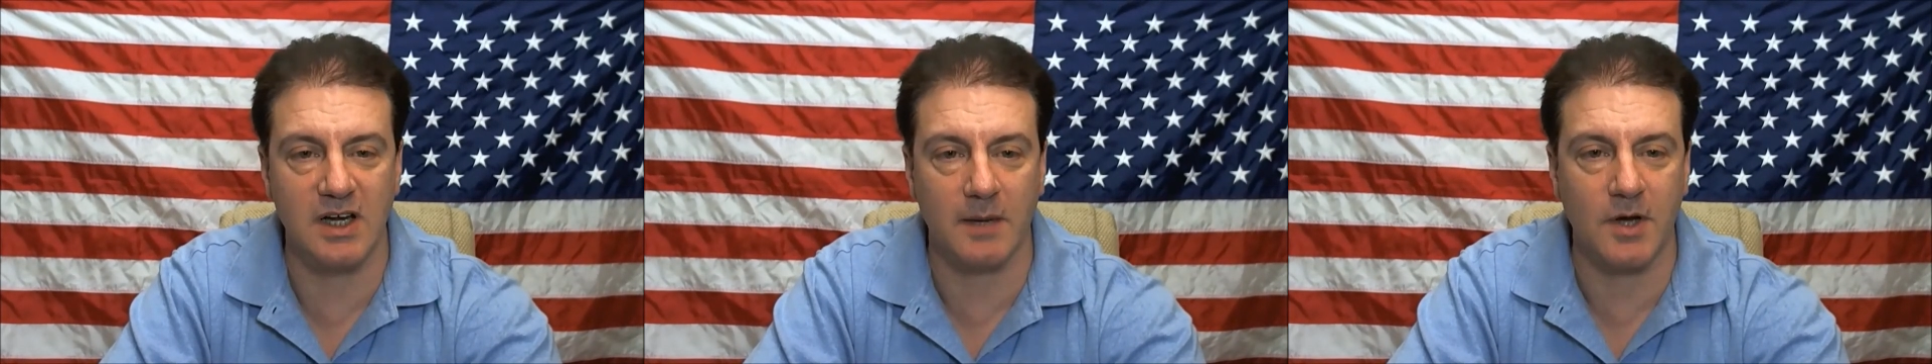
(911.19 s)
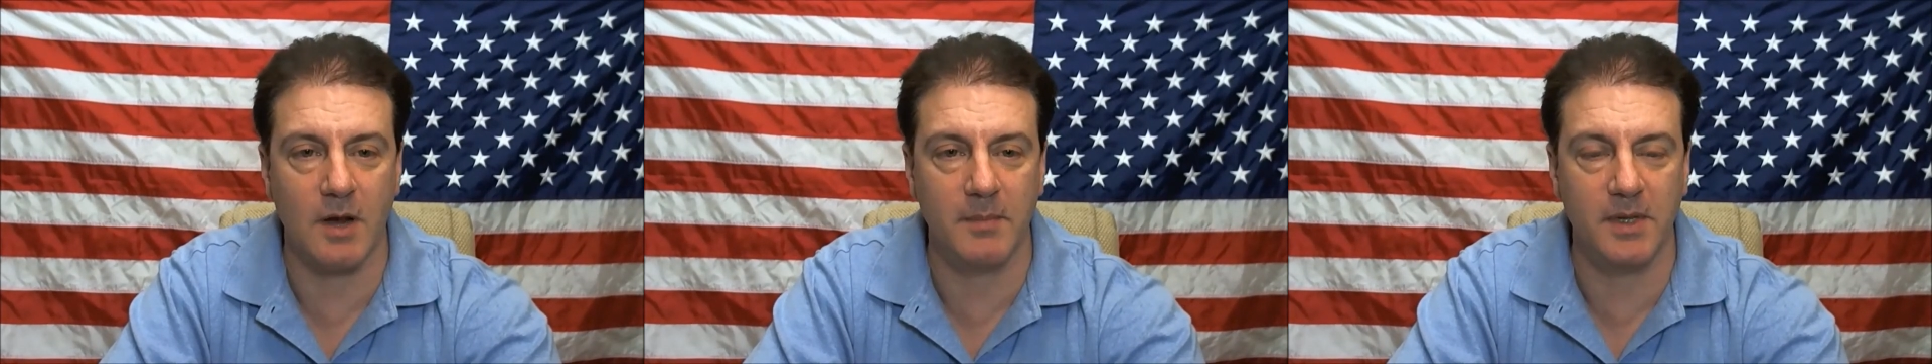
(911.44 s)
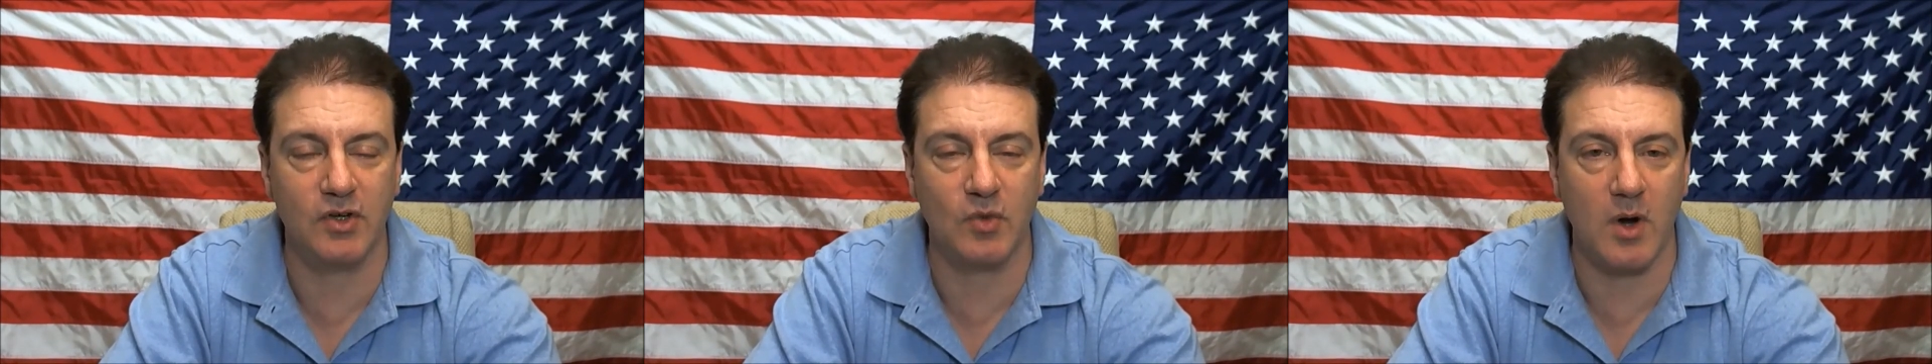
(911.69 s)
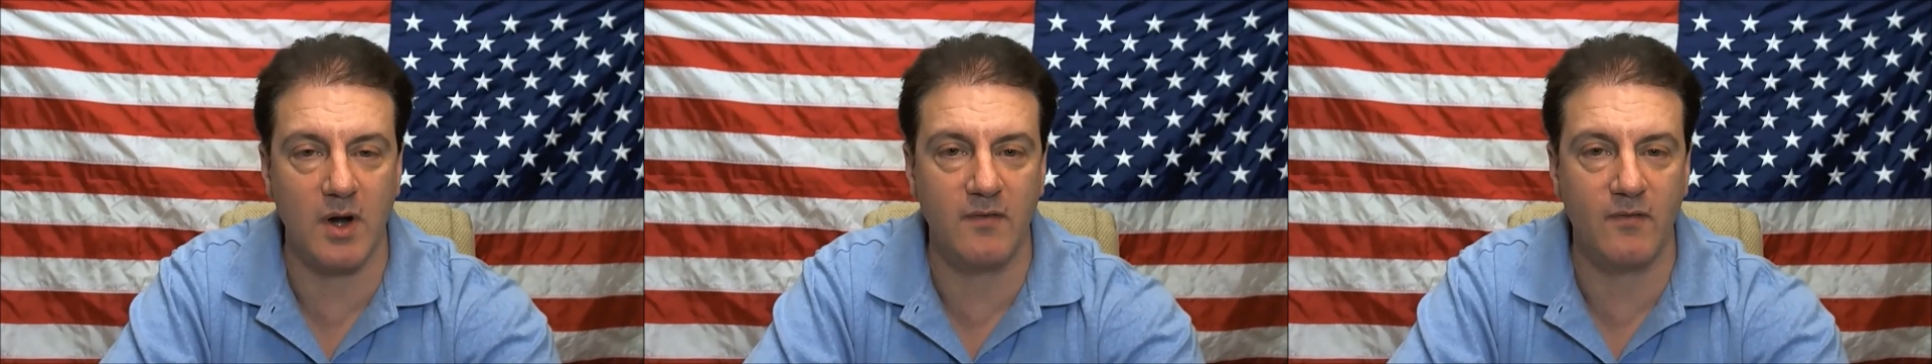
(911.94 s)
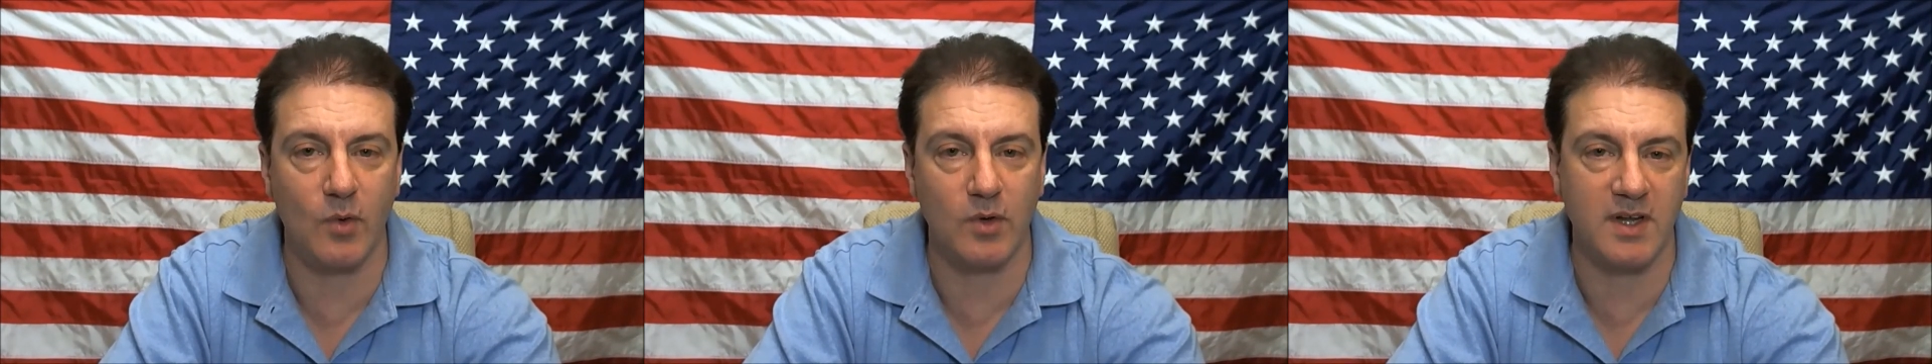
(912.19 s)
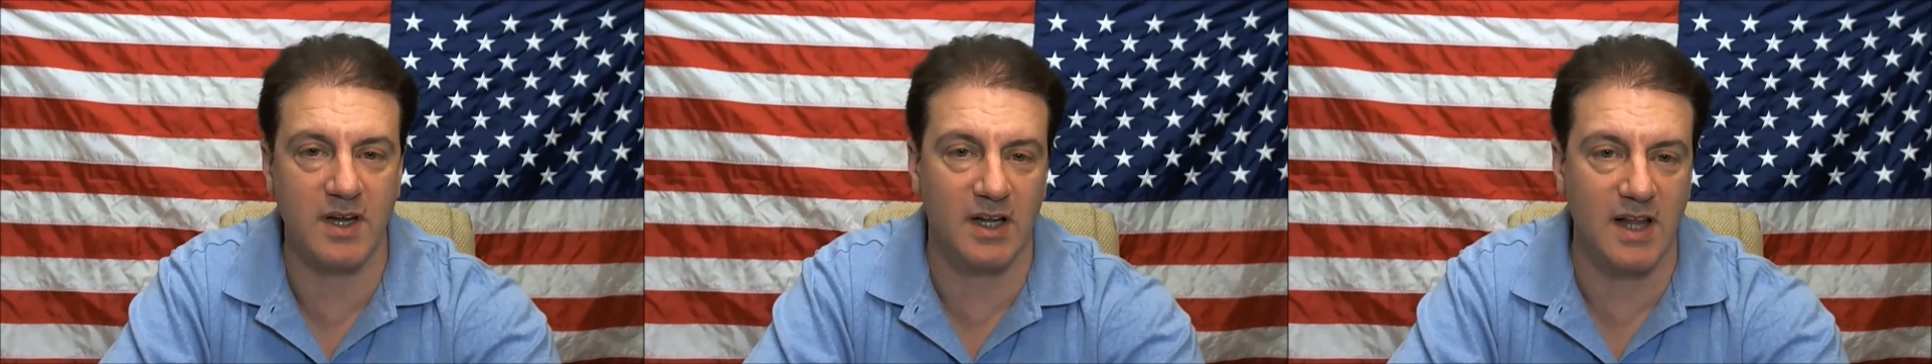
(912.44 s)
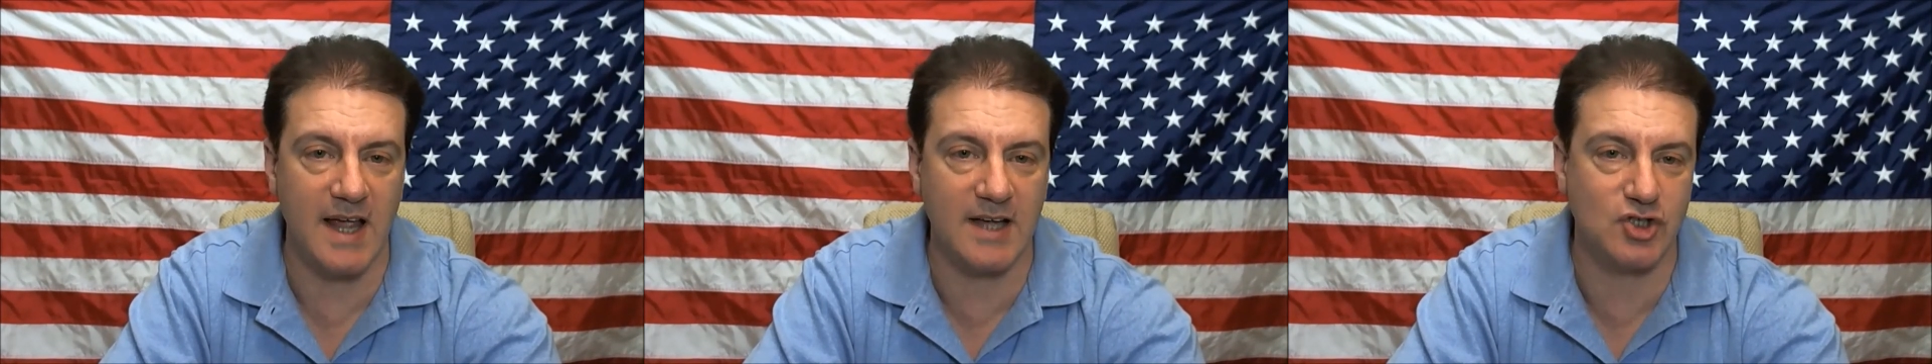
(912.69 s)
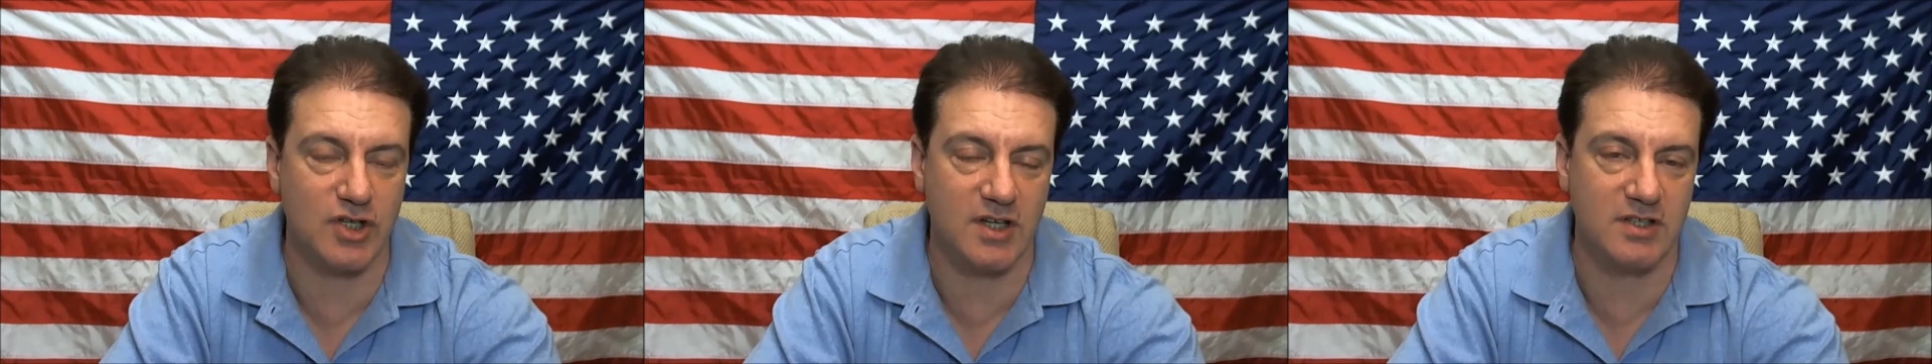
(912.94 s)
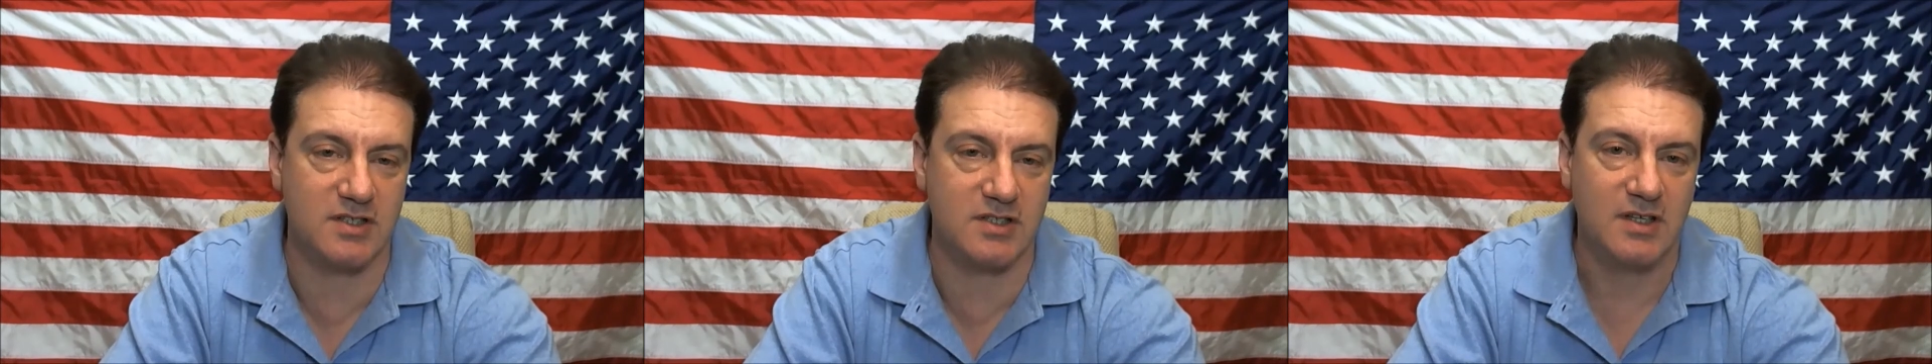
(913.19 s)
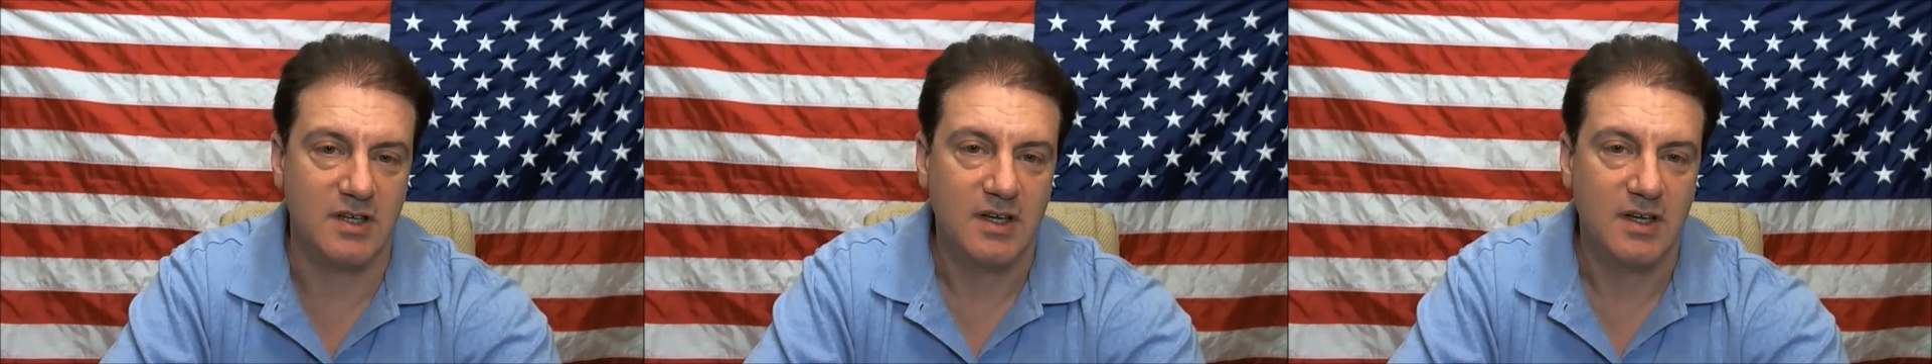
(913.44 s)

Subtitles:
upcoming 2014 elections.